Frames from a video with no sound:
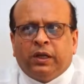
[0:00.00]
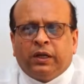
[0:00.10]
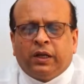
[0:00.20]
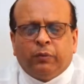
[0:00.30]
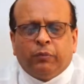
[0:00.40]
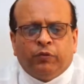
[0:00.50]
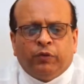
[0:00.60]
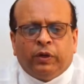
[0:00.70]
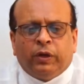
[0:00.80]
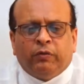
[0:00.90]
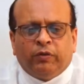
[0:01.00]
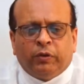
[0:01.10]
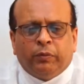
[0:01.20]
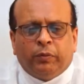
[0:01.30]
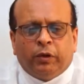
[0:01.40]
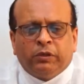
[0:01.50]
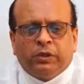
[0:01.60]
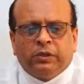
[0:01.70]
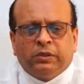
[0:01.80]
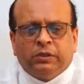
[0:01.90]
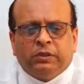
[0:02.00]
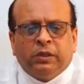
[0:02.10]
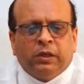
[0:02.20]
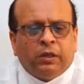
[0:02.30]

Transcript: that can be fitted with the prosthesis.